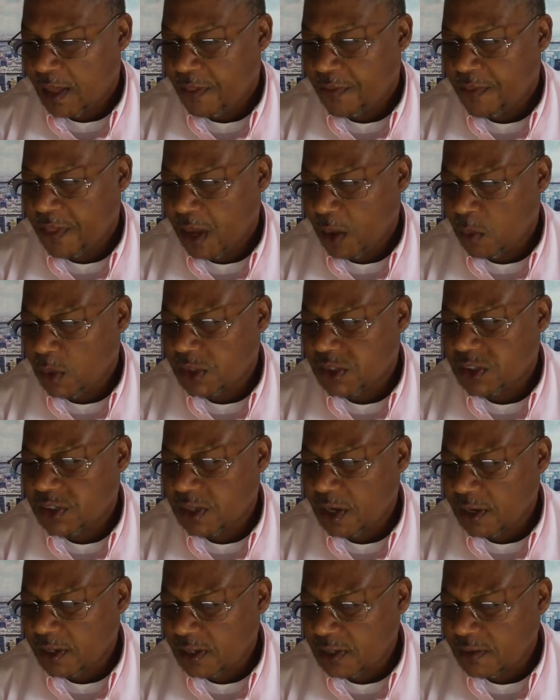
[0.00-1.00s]
There were
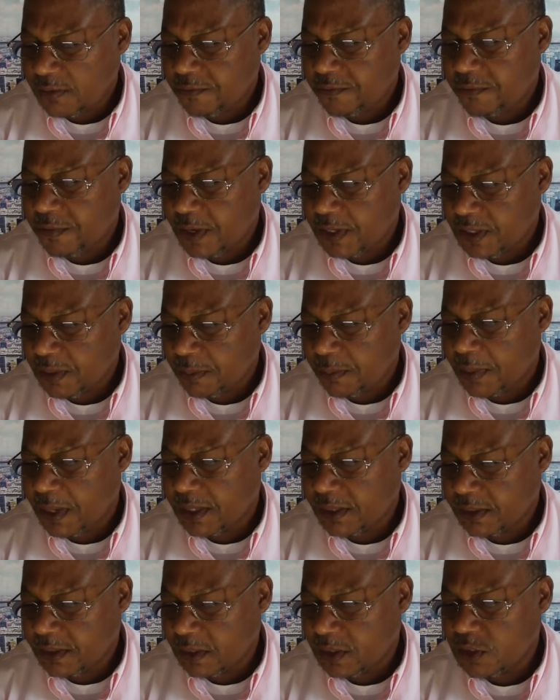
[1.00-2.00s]
certain
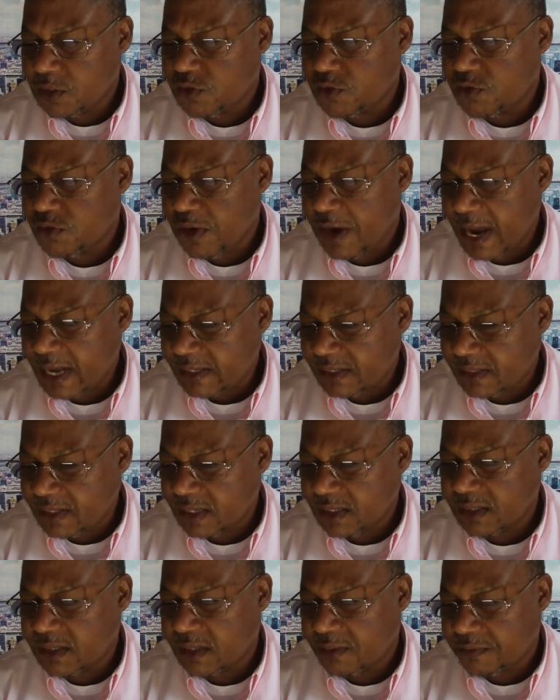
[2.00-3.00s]
fundamental,
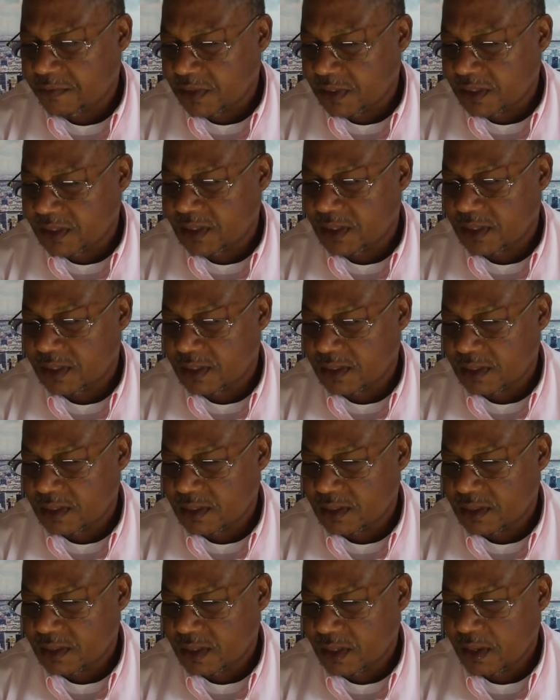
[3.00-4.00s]
drastic differences
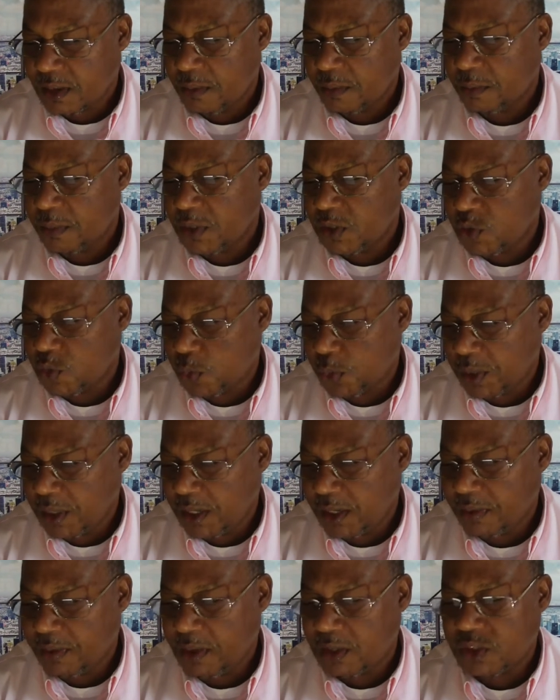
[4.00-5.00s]

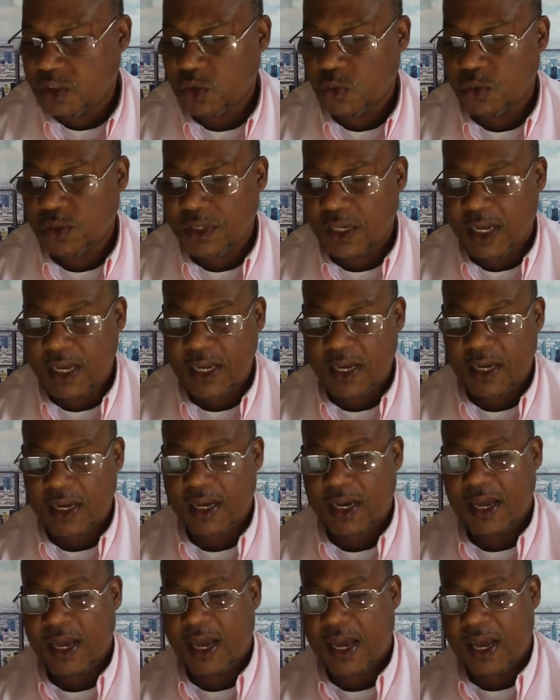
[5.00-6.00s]
between the
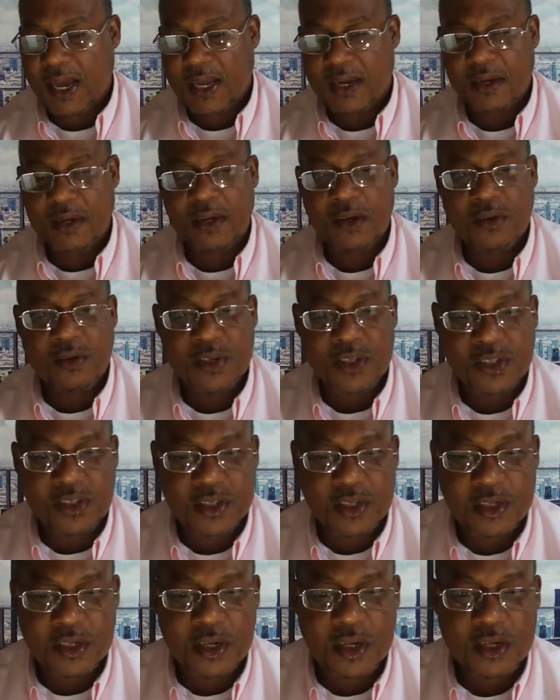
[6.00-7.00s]
Judaic and
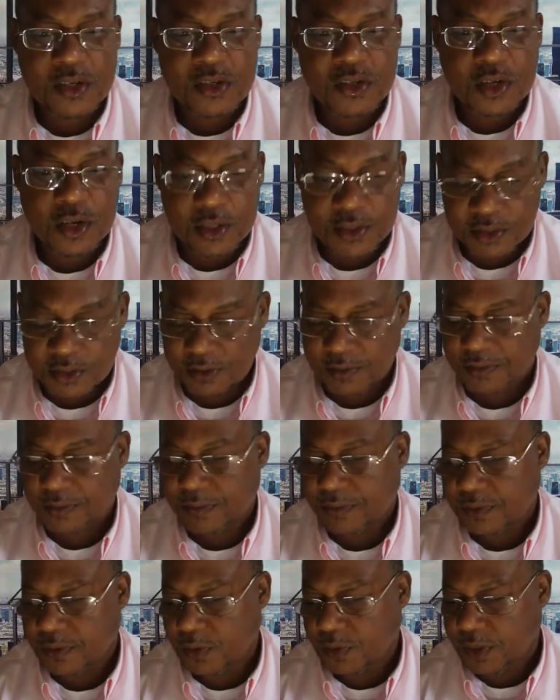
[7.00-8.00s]
Christian church.
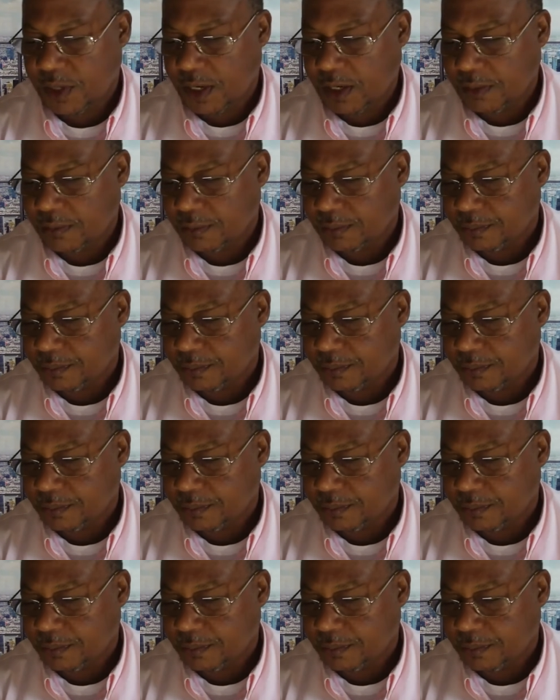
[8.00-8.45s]
Okay?